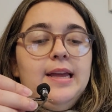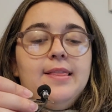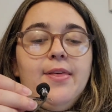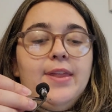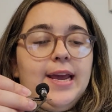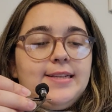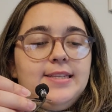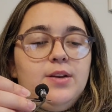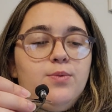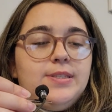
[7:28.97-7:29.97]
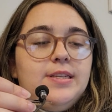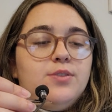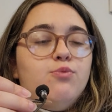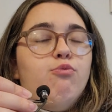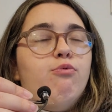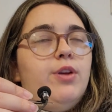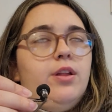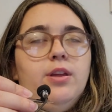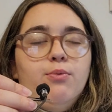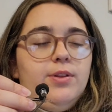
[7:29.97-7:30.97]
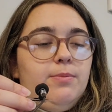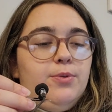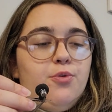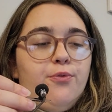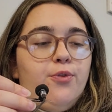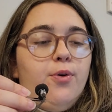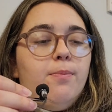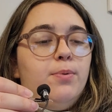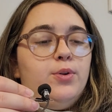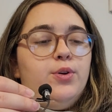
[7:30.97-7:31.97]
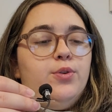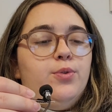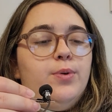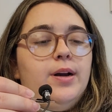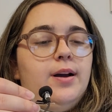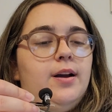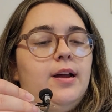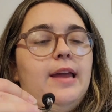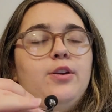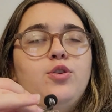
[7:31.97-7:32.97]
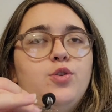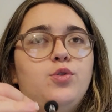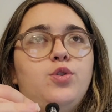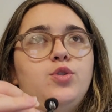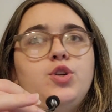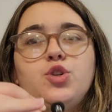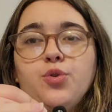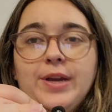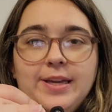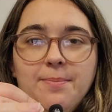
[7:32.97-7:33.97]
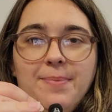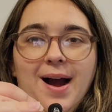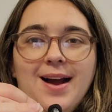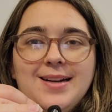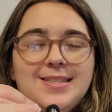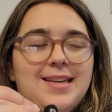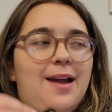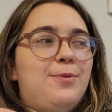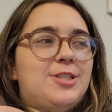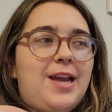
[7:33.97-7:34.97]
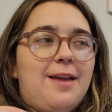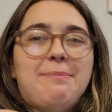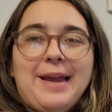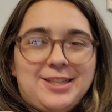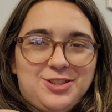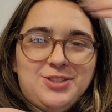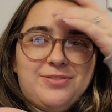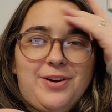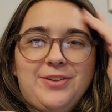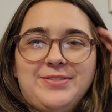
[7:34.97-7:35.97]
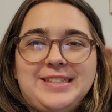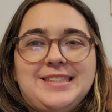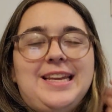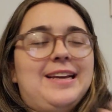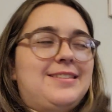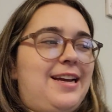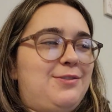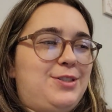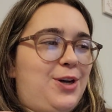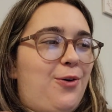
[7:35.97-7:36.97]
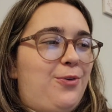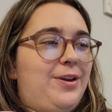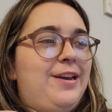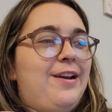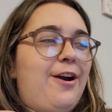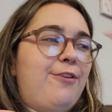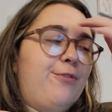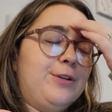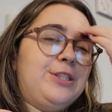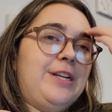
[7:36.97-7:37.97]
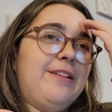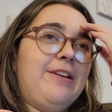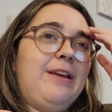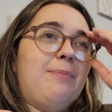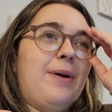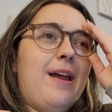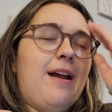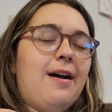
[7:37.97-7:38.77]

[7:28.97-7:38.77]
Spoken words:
Then the next thing was this really, really beautiful blue and gold trinket box. I wish I had pictures of all of these things. I don't, unfortunately, but